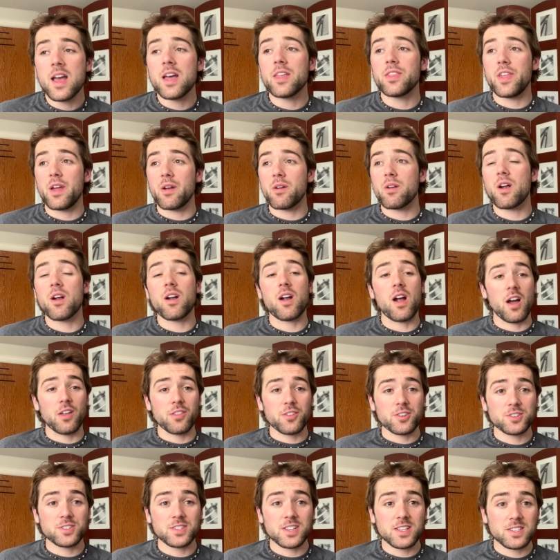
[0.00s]
there are
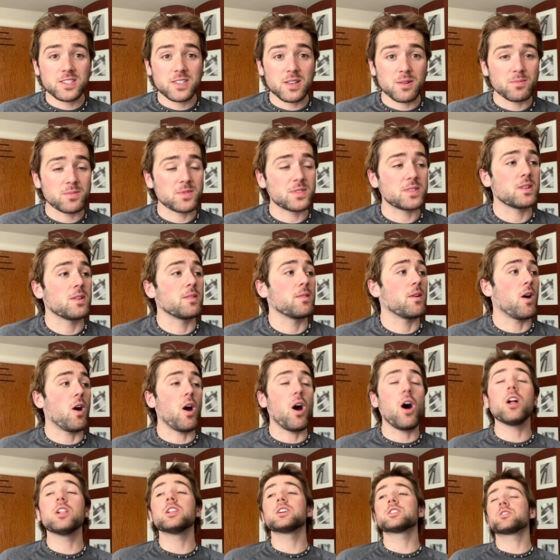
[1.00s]
other systems
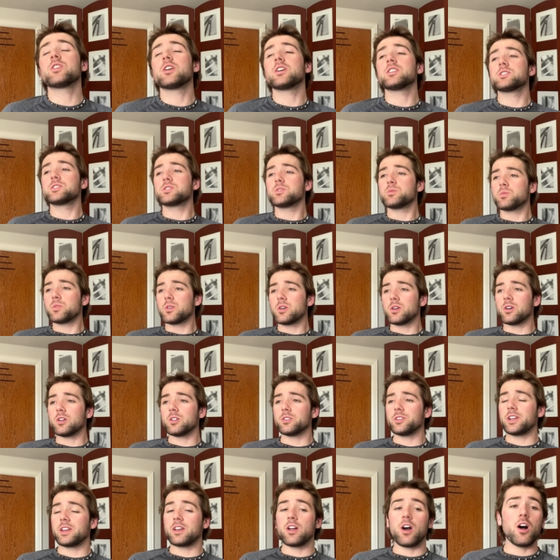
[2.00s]
all across the
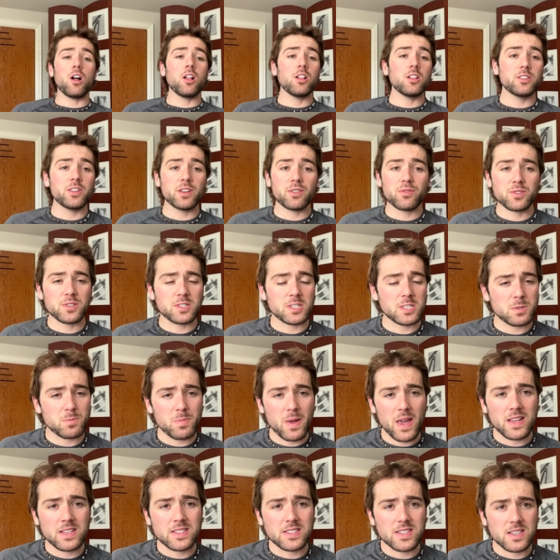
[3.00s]
world in all different
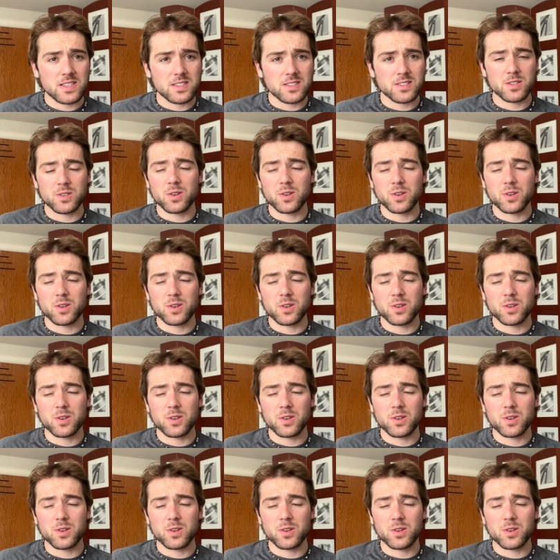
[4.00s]
spaces.